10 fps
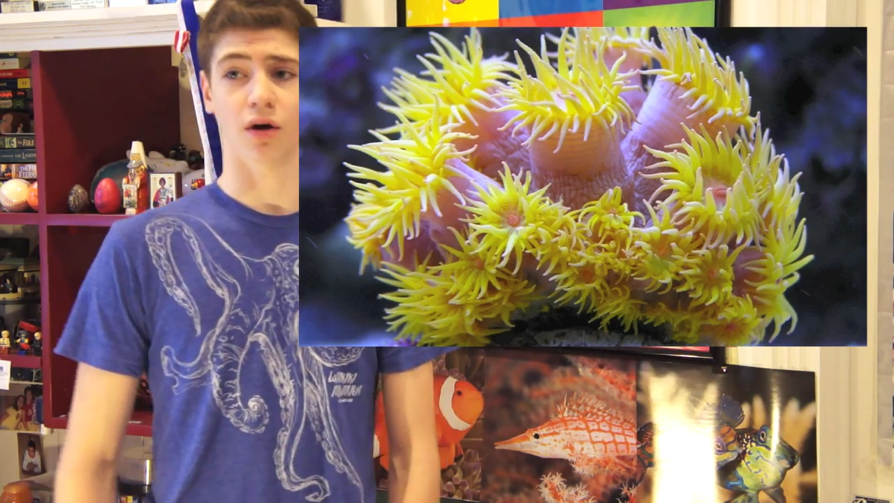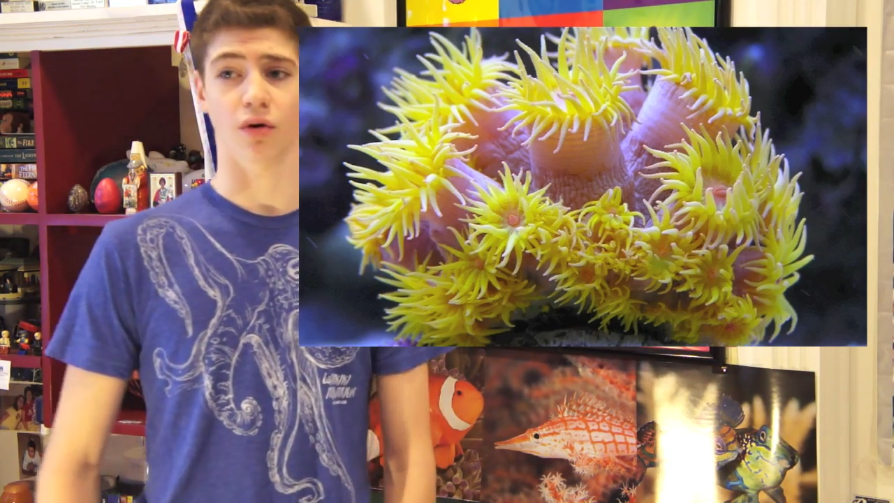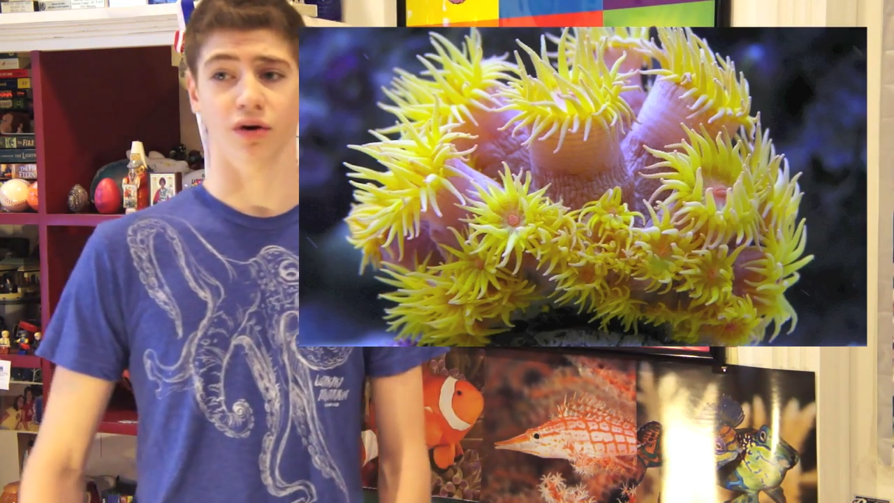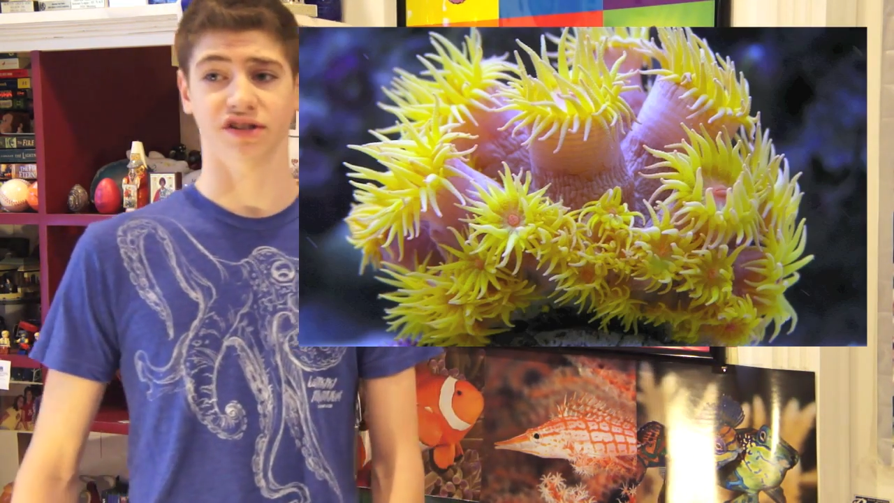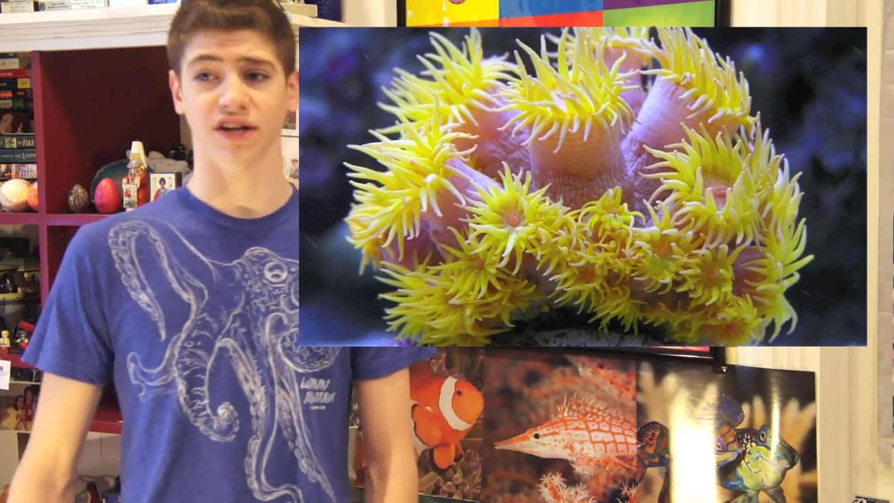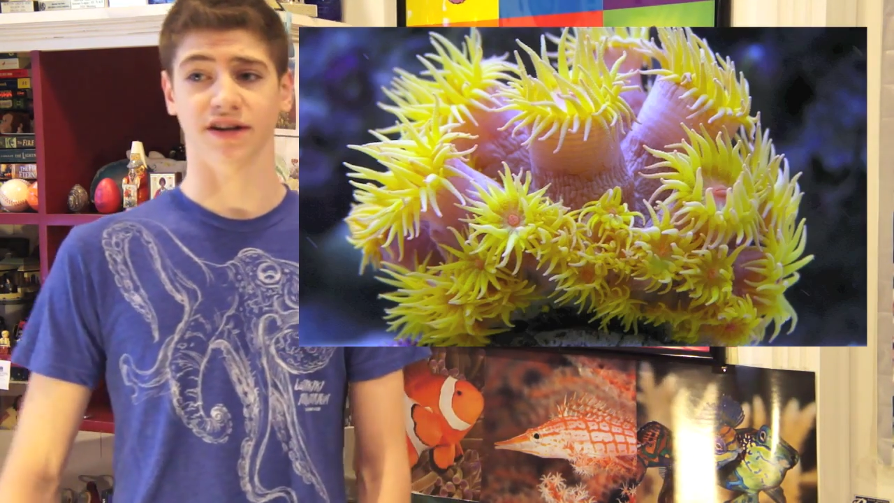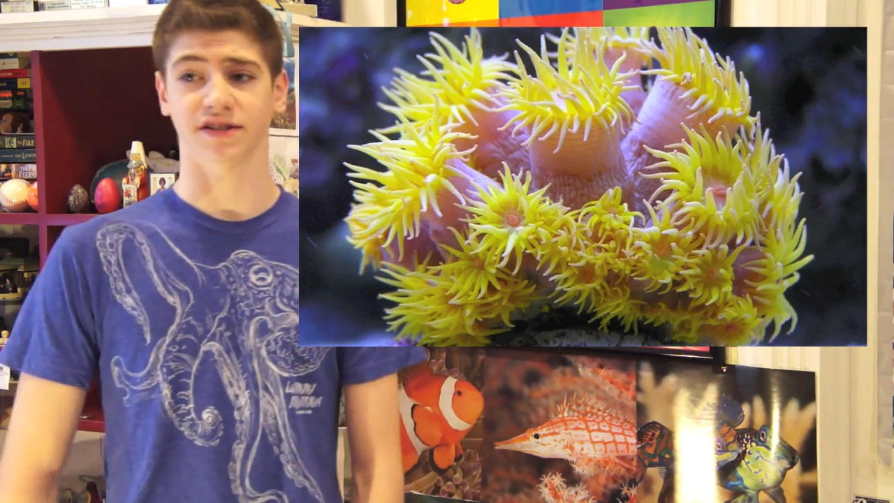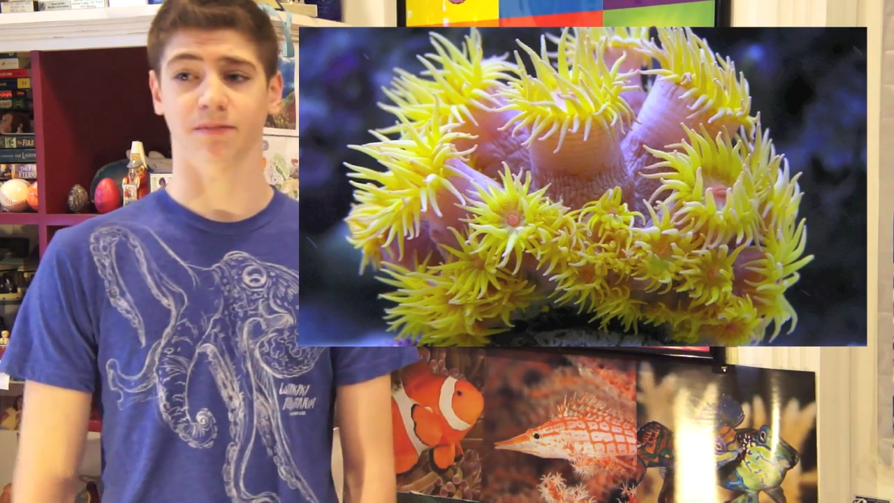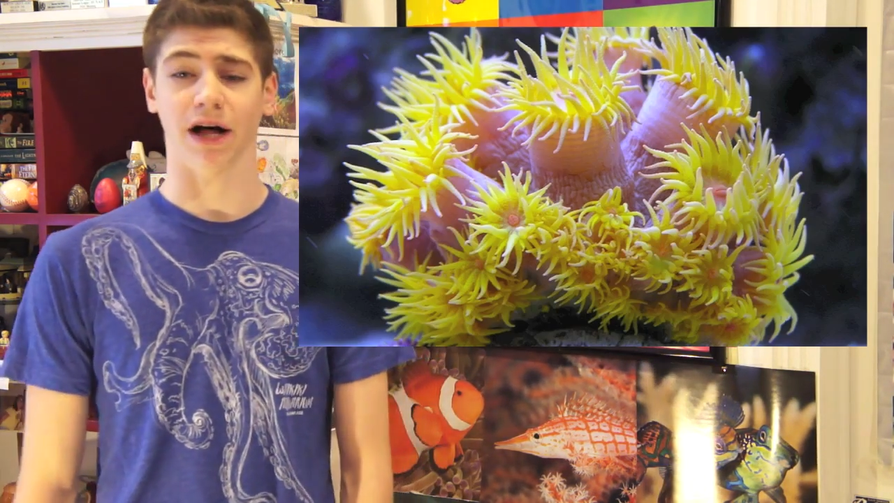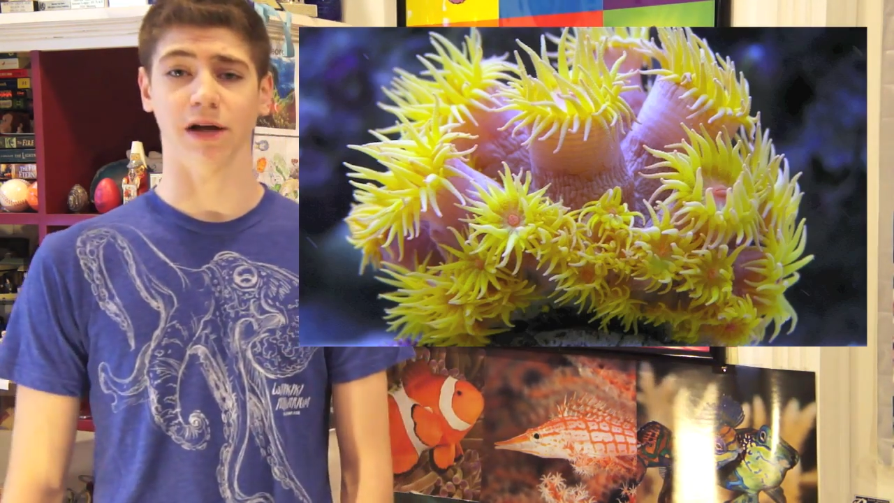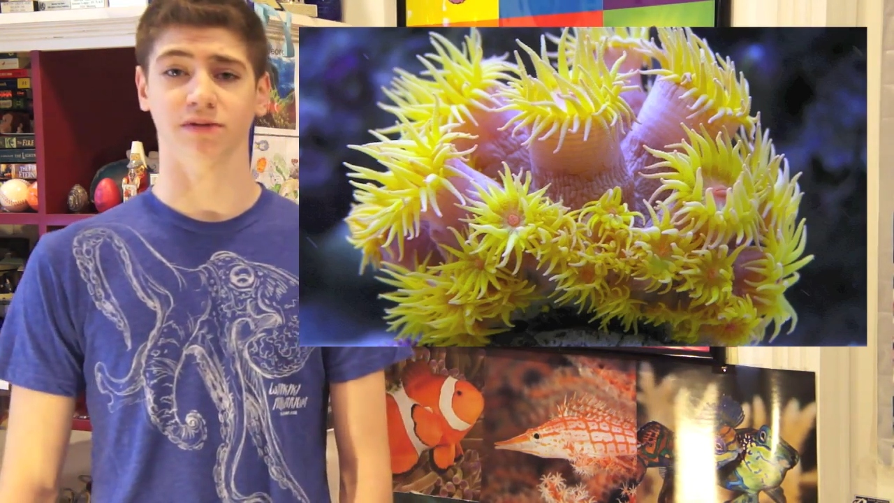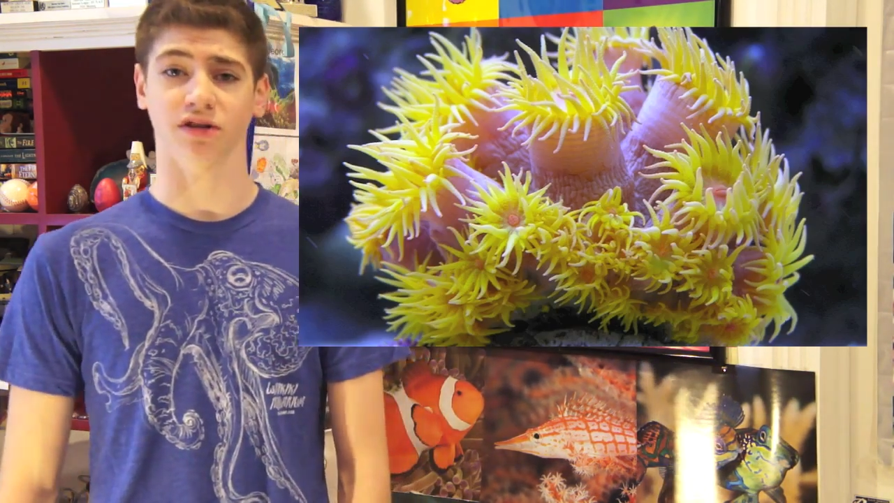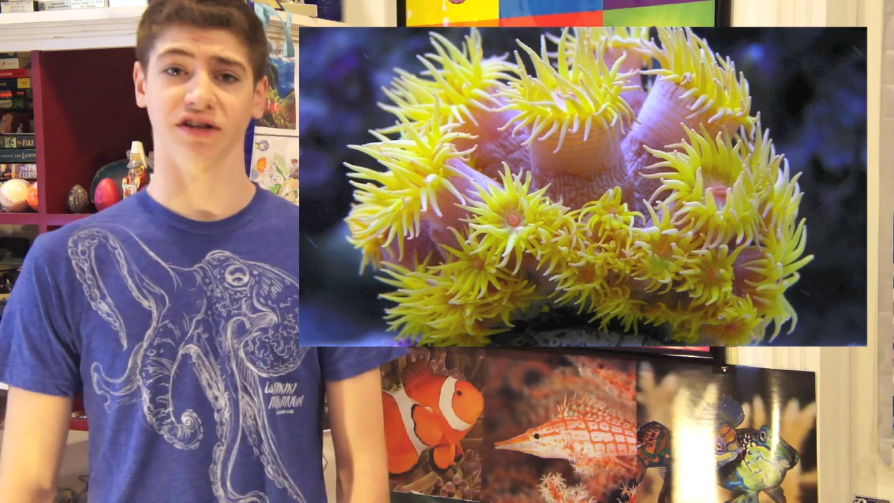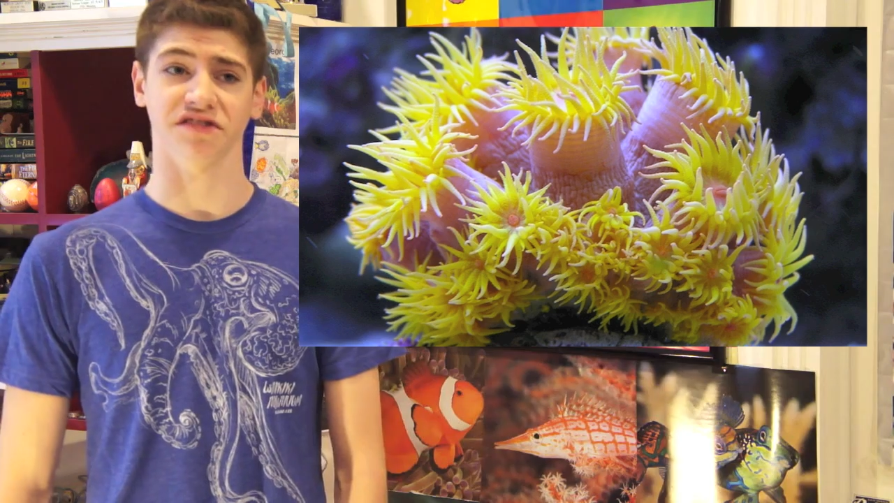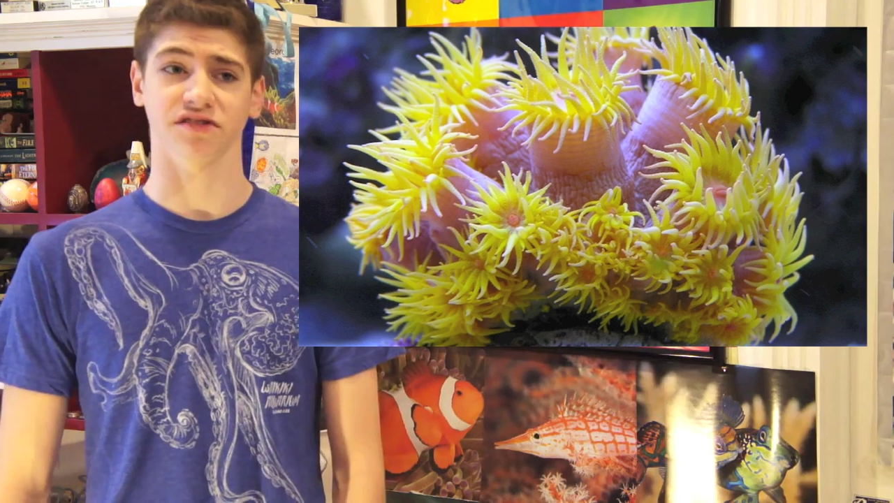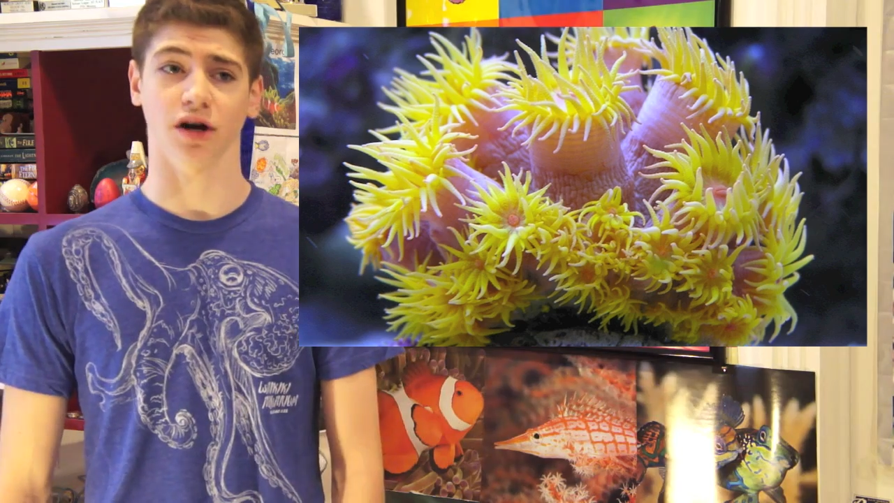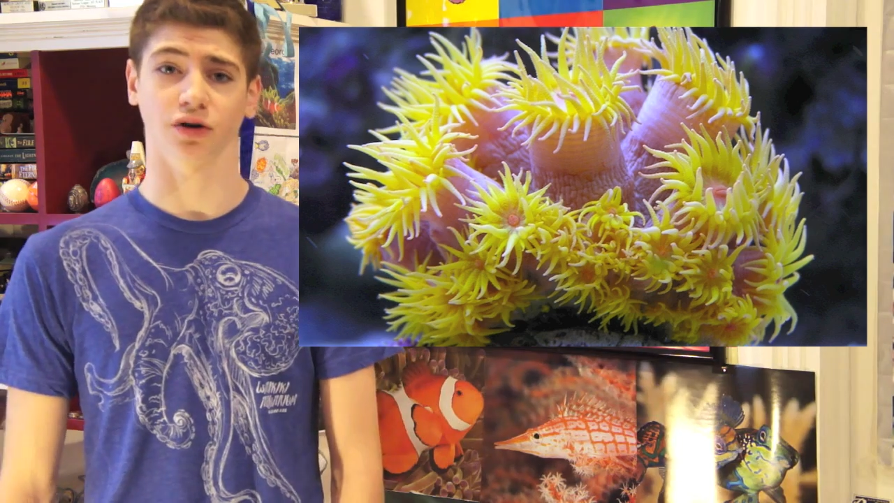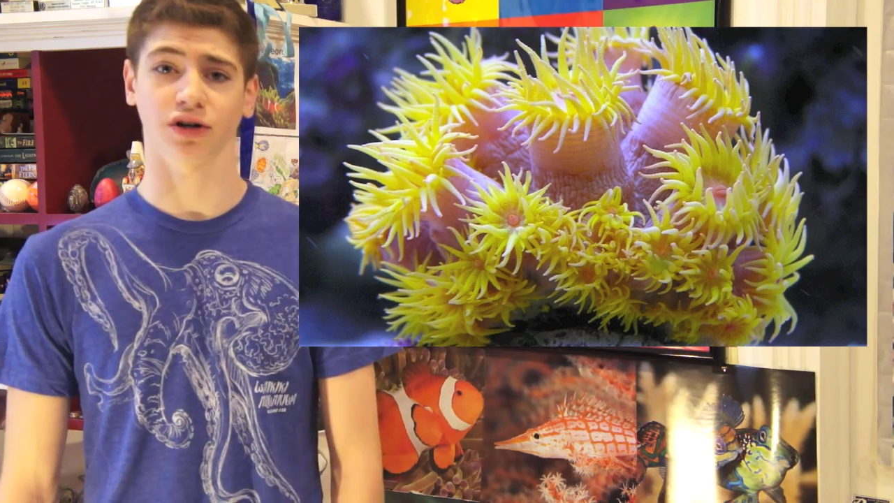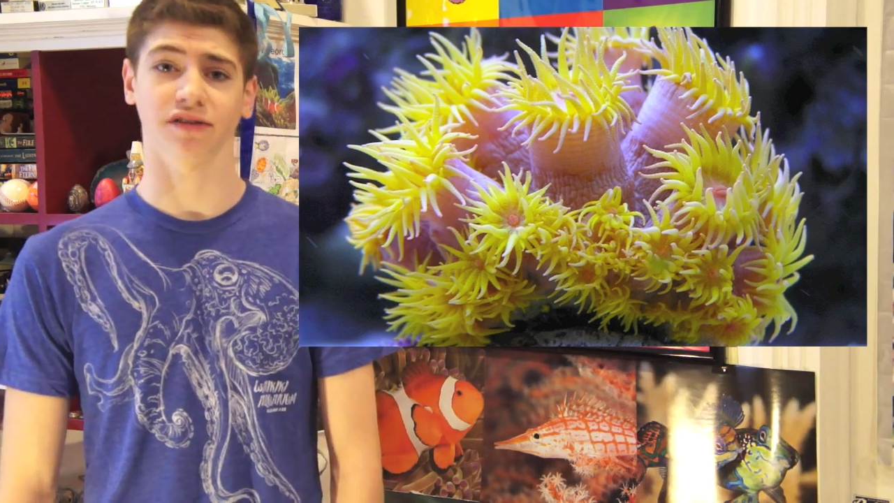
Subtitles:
or extend its polyps unless it's hungry.